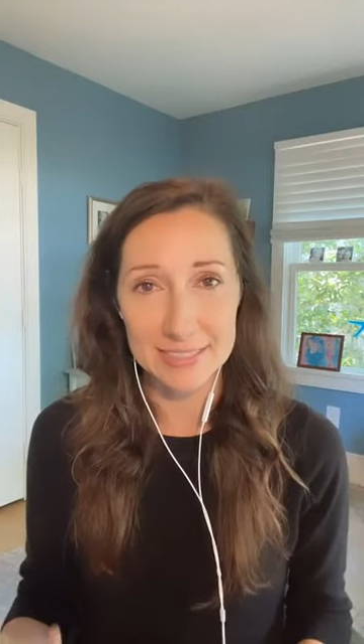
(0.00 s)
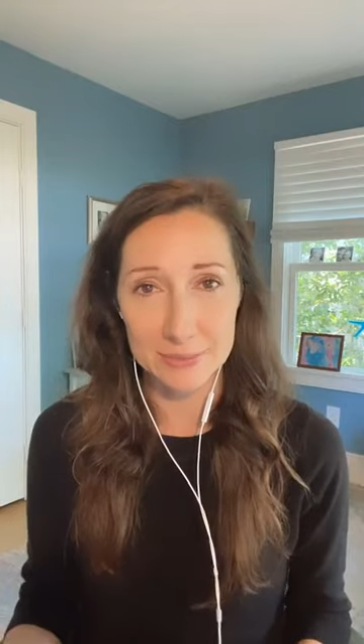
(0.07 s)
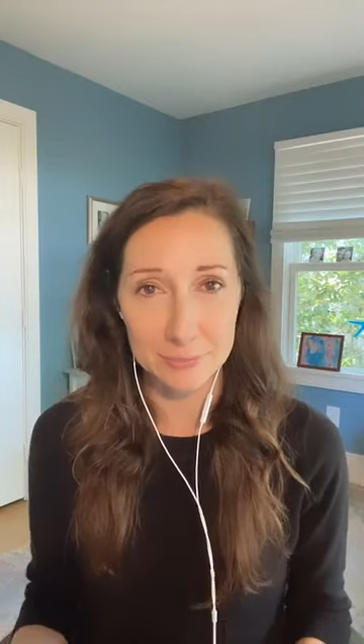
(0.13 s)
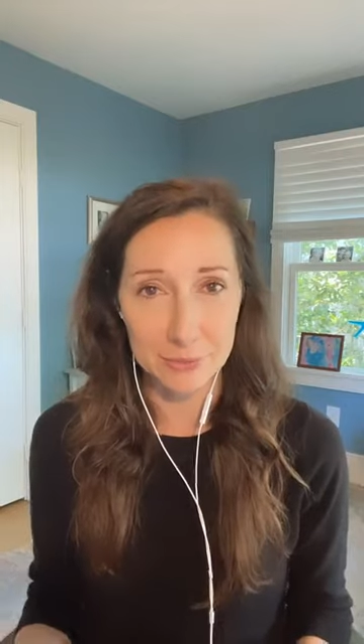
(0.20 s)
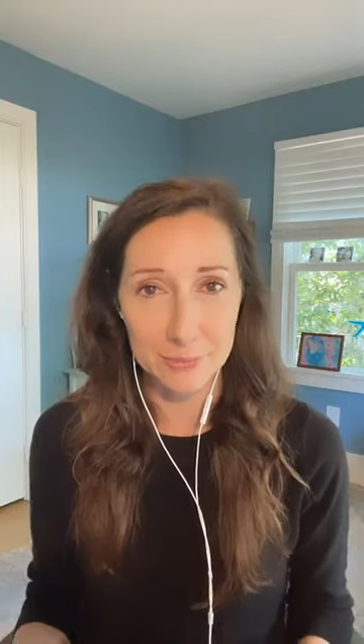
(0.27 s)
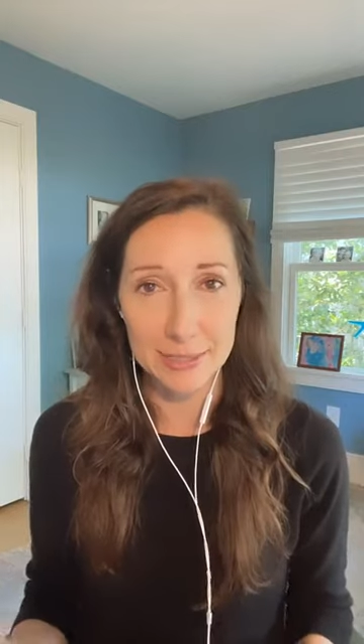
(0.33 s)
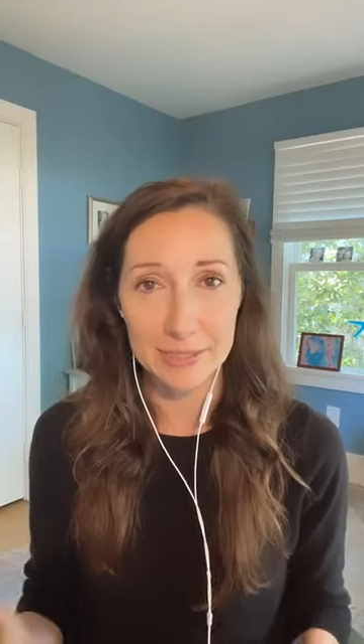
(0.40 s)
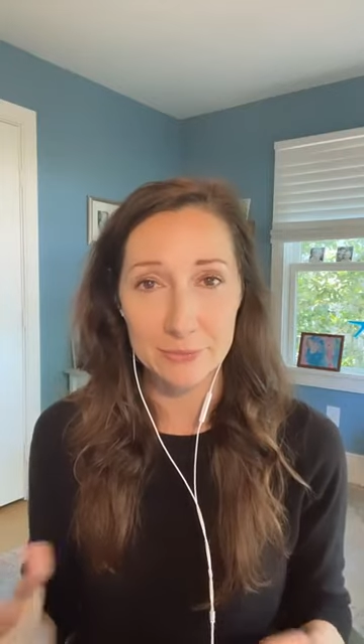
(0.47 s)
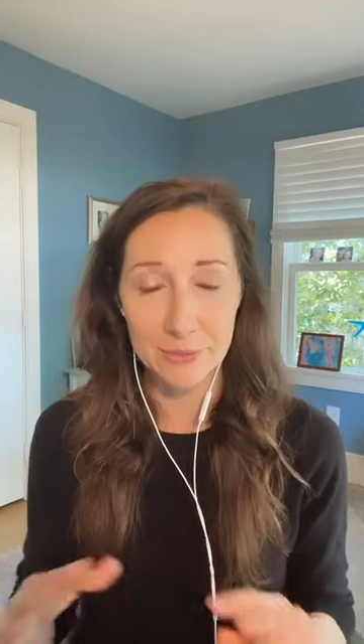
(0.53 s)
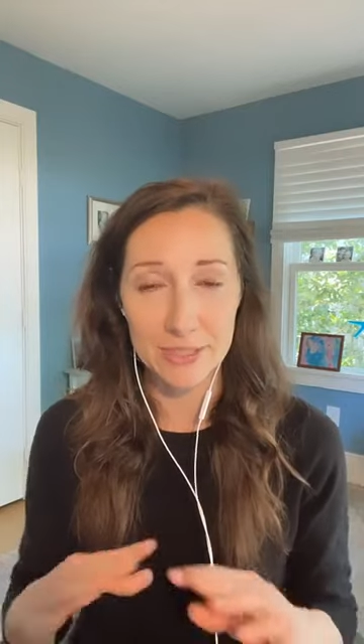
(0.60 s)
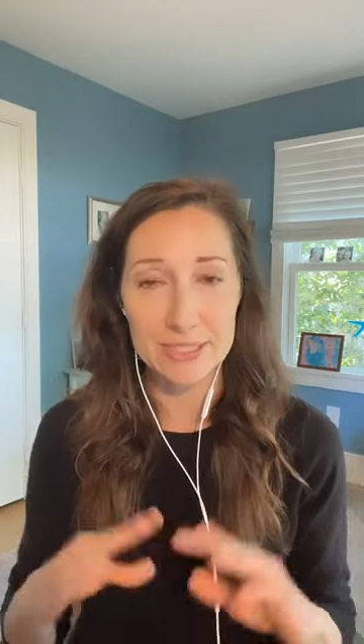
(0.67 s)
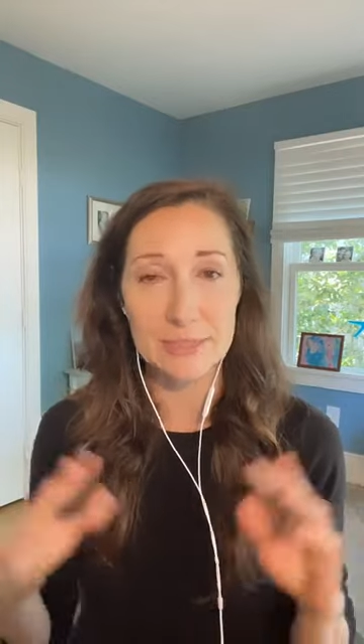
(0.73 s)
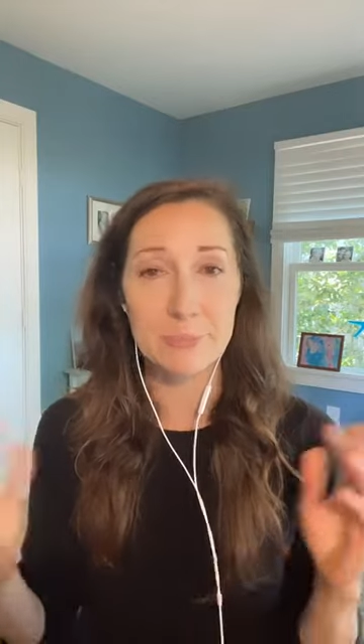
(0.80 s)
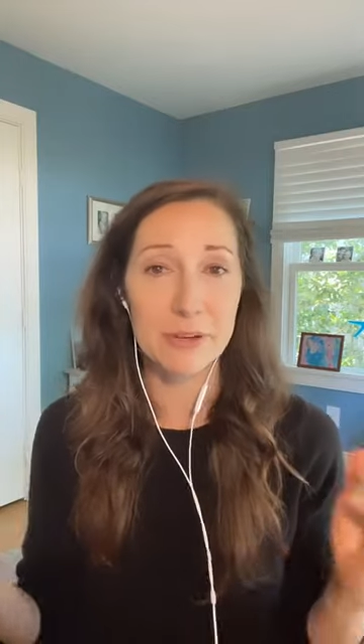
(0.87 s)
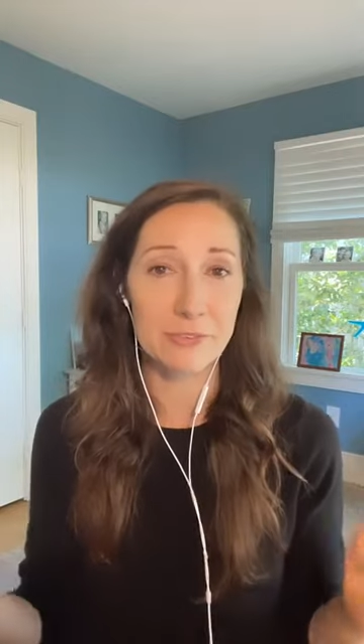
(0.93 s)
implement. Well,
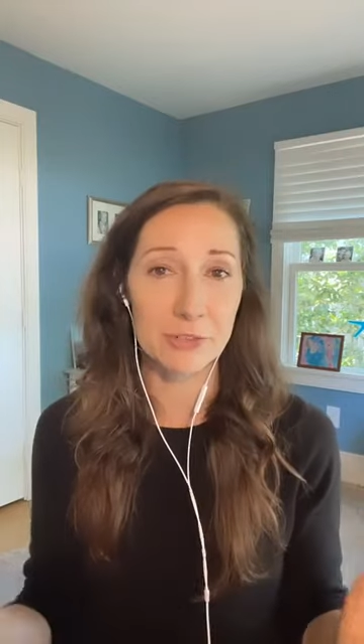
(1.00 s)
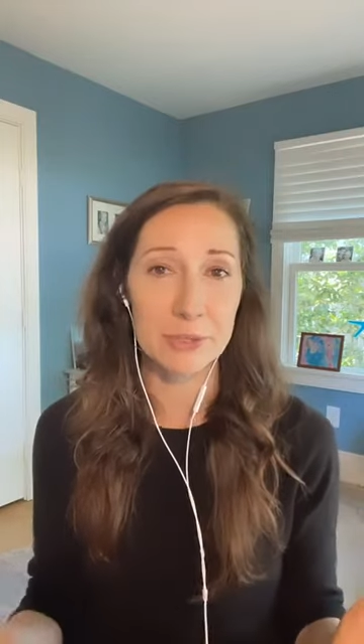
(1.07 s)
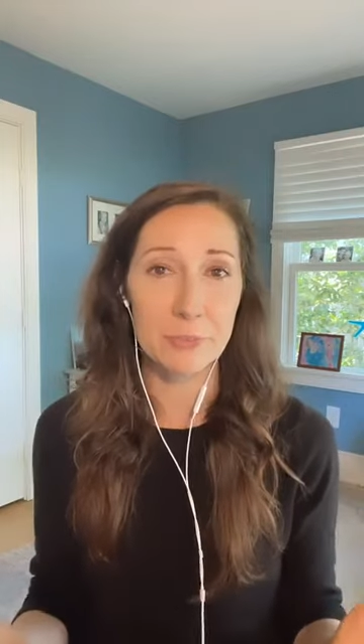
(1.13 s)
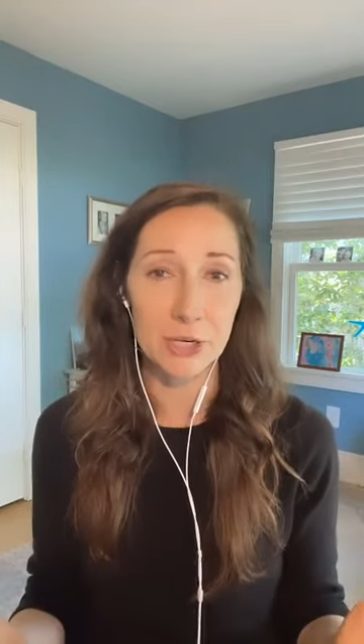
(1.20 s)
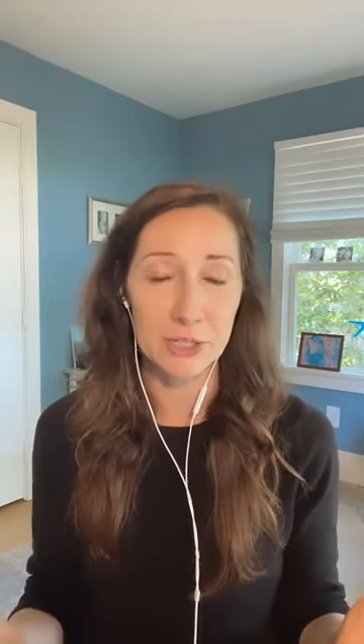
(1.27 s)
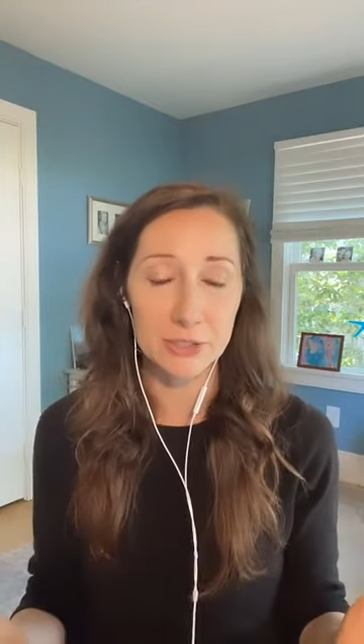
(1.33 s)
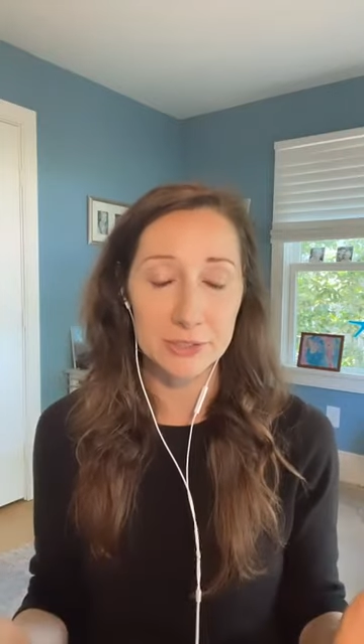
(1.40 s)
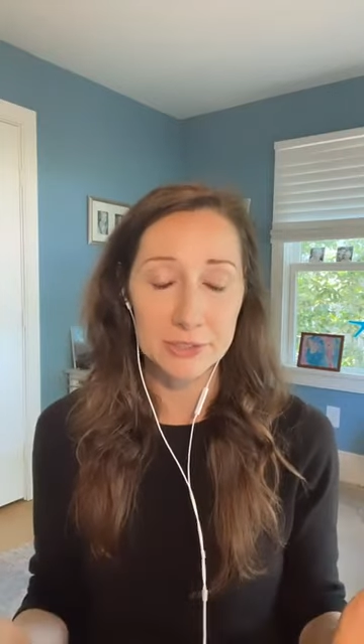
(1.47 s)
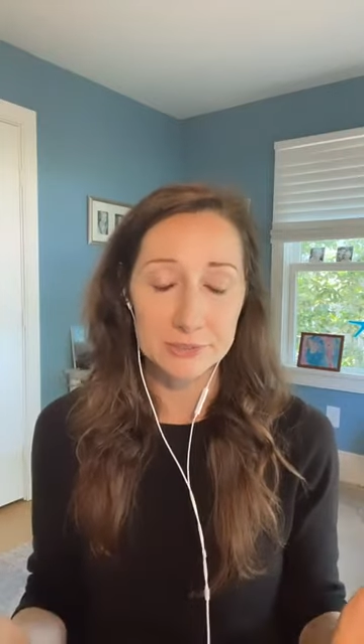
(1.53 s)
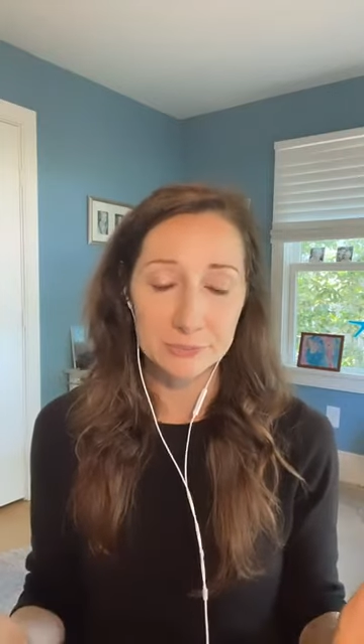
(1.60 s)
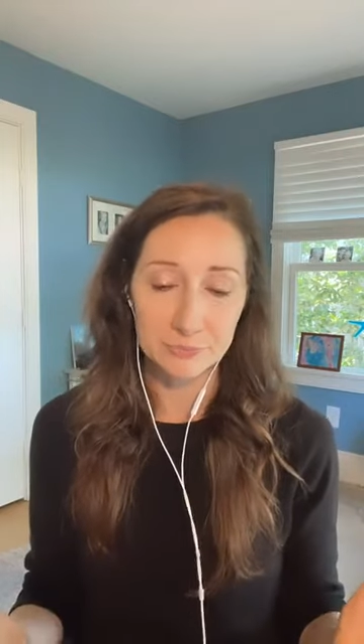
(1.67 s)
that's my framework.